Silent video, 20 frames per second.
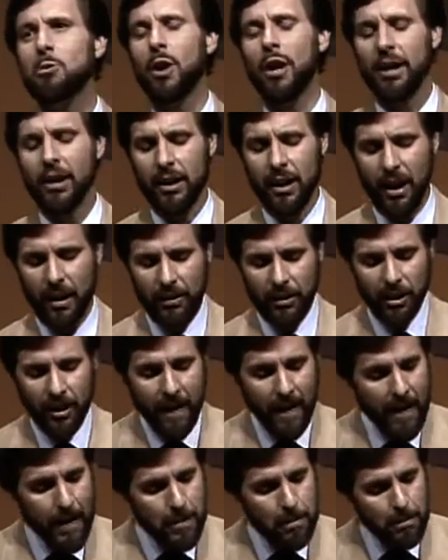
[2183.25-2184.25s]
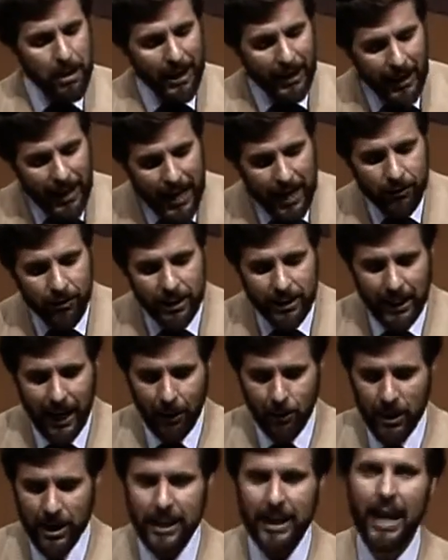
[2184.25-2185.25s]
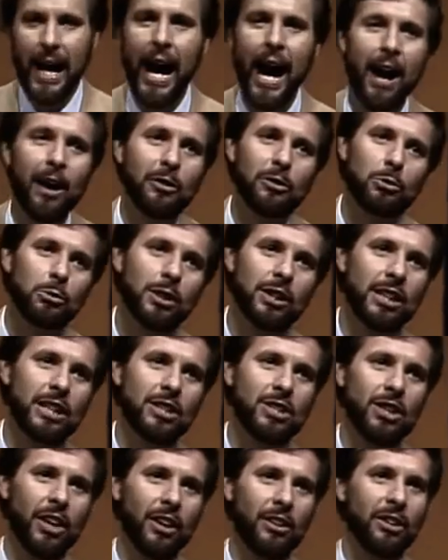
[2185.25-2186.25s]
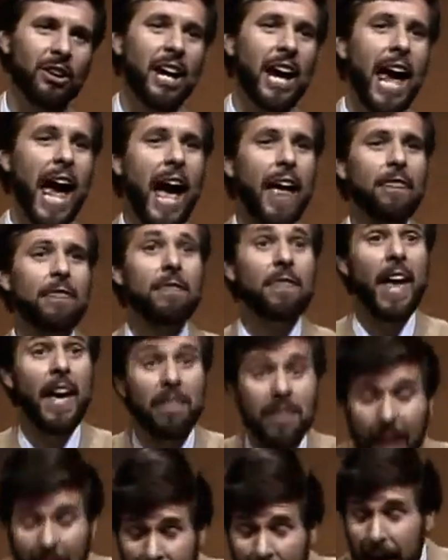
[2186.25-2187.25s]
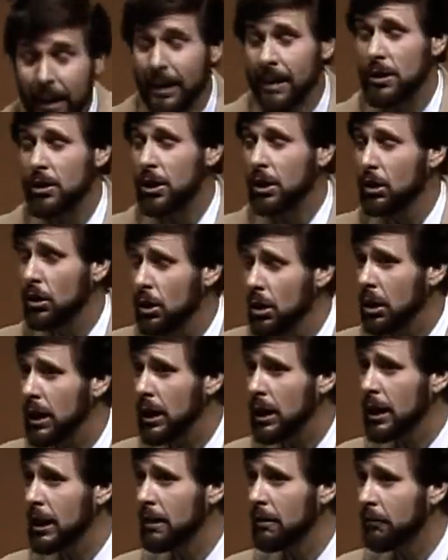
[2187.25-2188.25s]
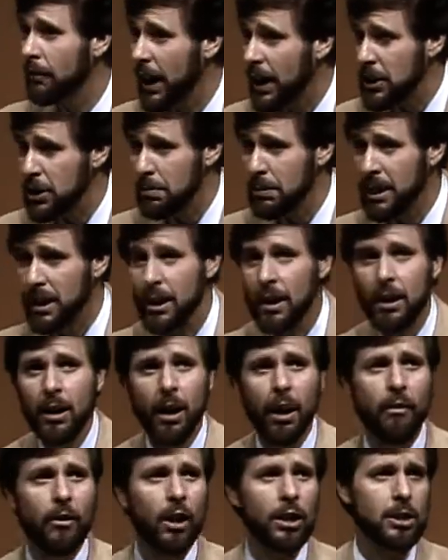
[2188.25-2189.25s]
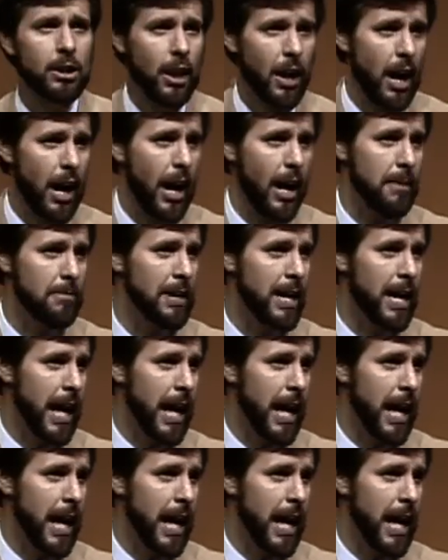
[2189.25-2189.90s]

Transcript: one another, believing that we count with each other, and that that is a good investment of our time